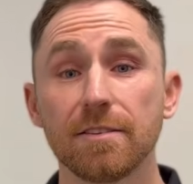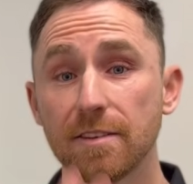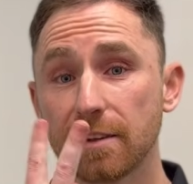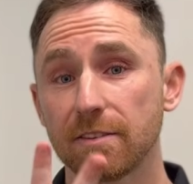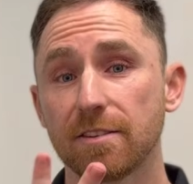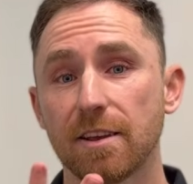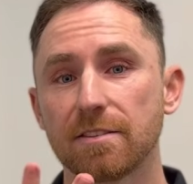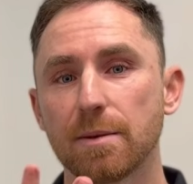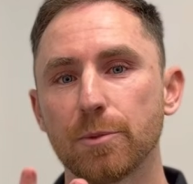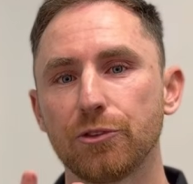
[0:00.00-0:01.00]
is exercise
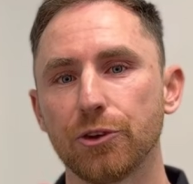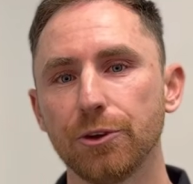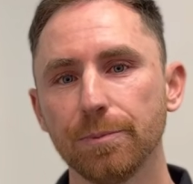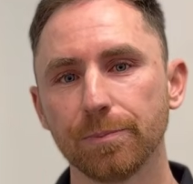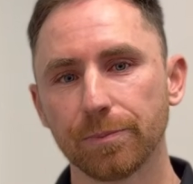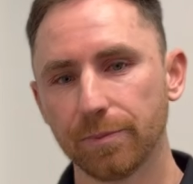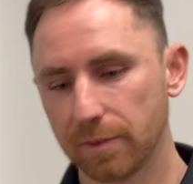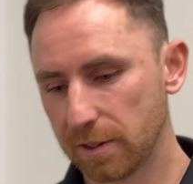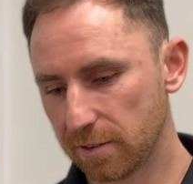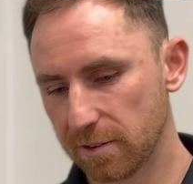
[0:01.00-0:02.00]
number 2.
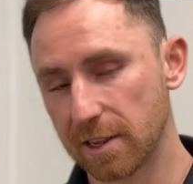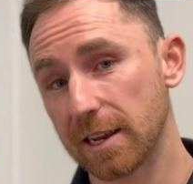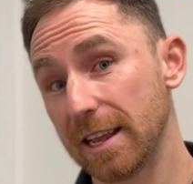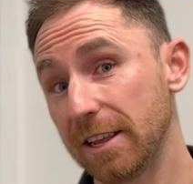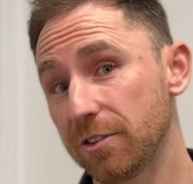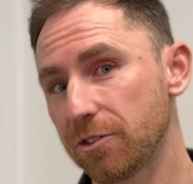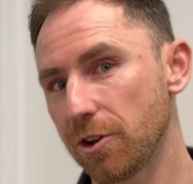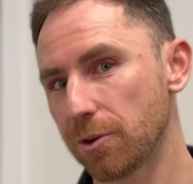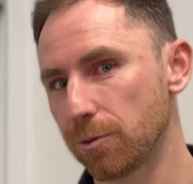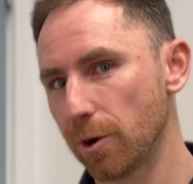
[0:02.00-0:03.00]
This is an
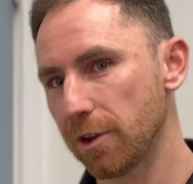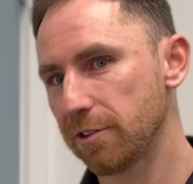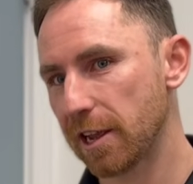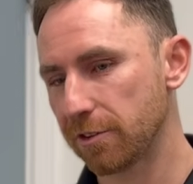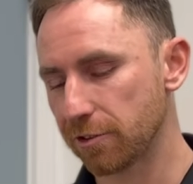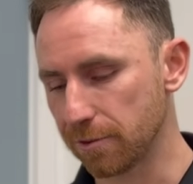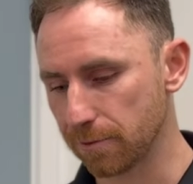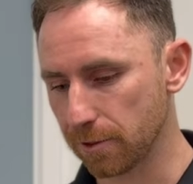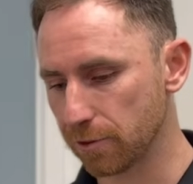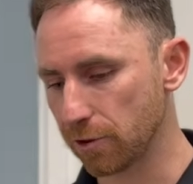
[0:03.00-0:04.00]
external rotation
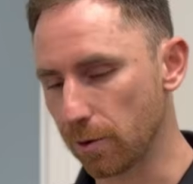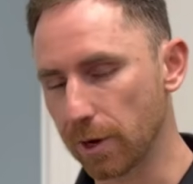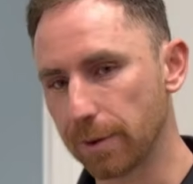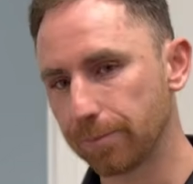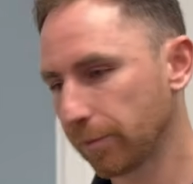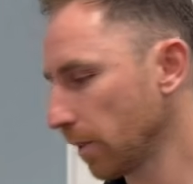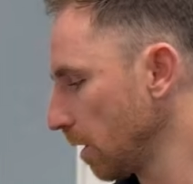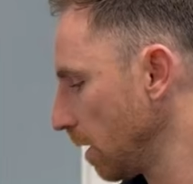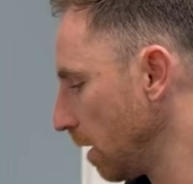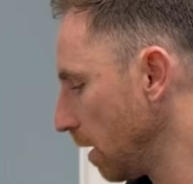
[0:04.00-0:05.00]
for the shoulder.
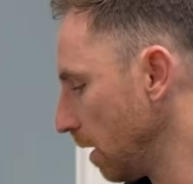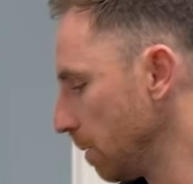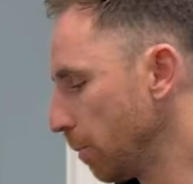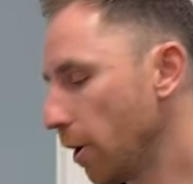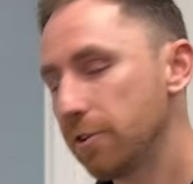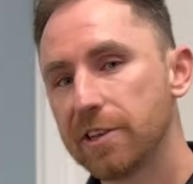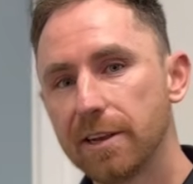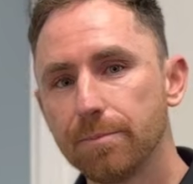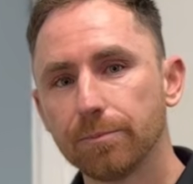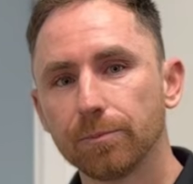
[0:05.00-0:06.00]
Pro
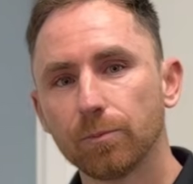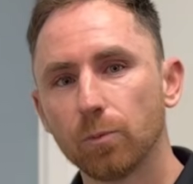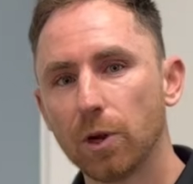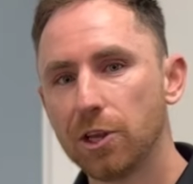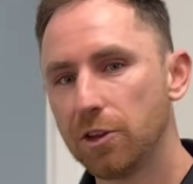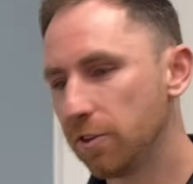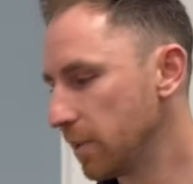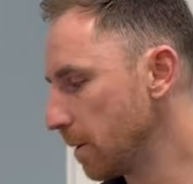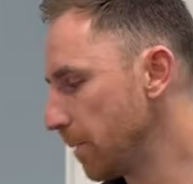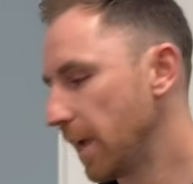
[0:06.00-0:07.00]
tip, when you're
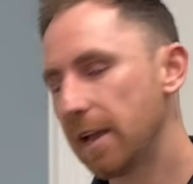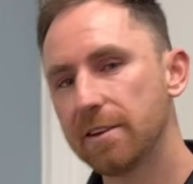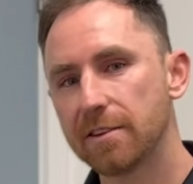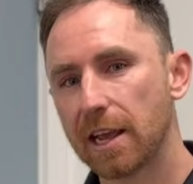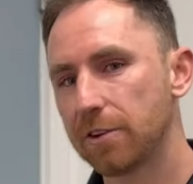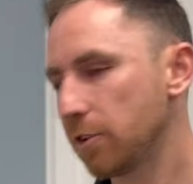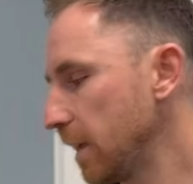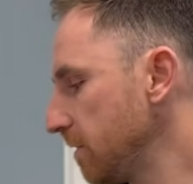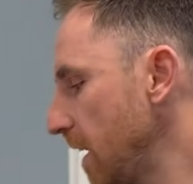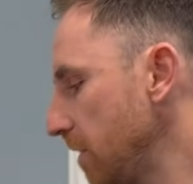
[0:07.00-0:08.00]
using a band and
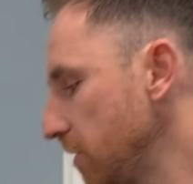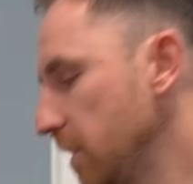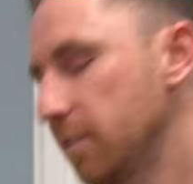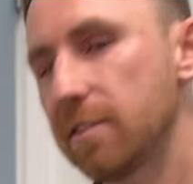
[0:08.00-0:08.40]
attaching it to